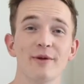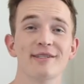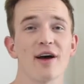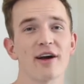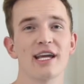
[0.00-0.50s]
be
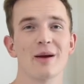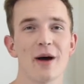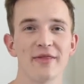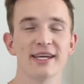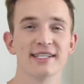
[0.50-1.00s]
talking
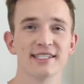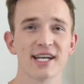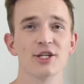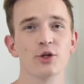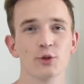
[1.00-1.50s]
about the
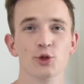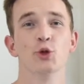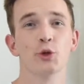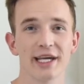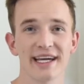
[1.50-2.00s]
essential
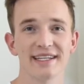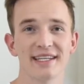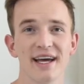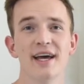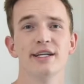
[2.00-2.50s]

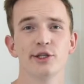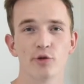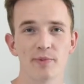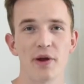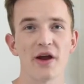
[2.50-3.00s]
toolkit to
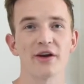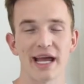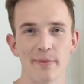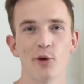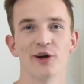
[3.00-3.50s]
repair
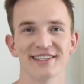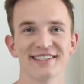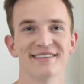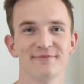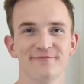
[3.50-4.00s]
Game Boys.